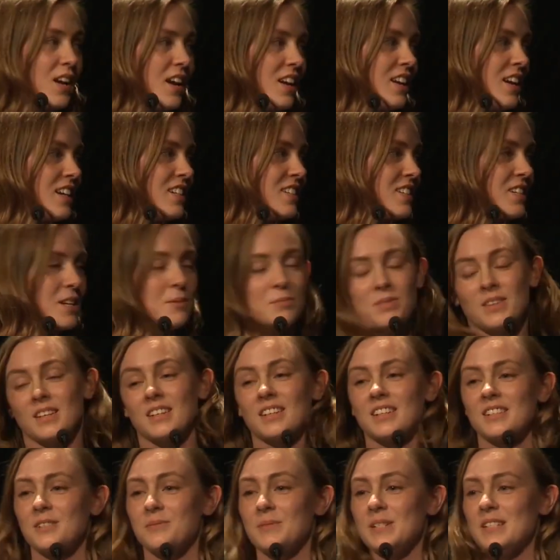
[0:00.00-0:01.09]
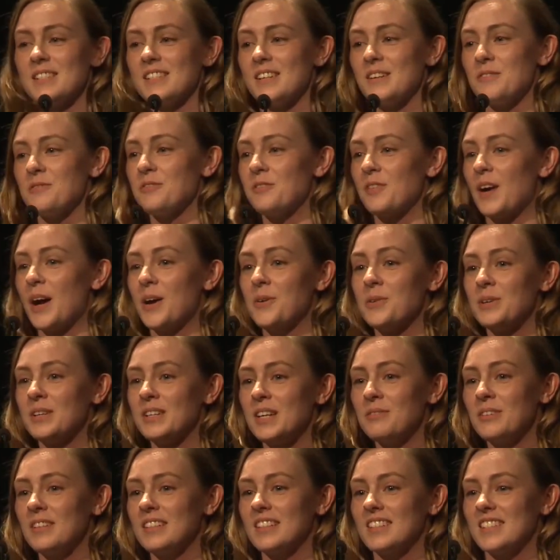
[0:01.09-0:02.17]
And I just kept thinking to myself, I would
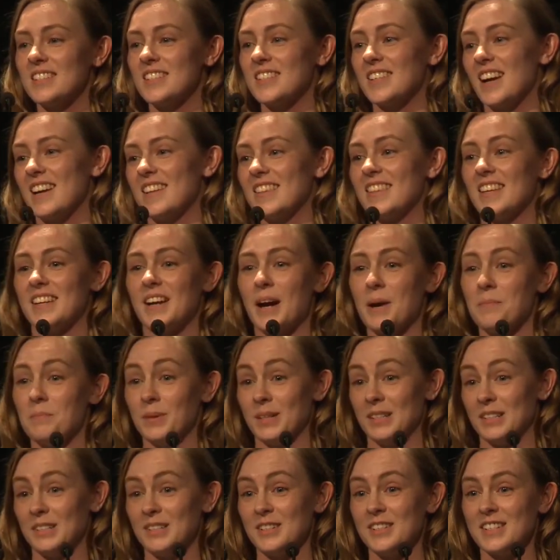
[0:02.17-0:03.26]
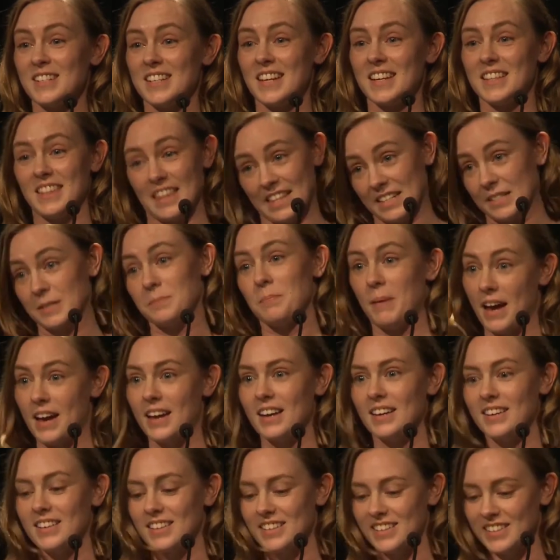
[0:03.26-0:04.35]
never let a site that I build get this
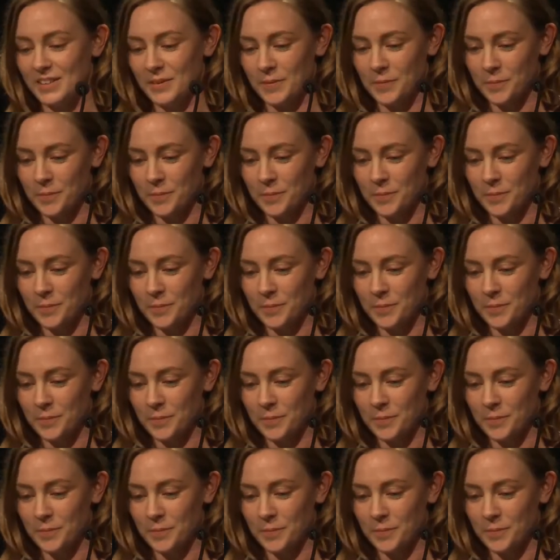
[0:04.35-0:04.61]
bad.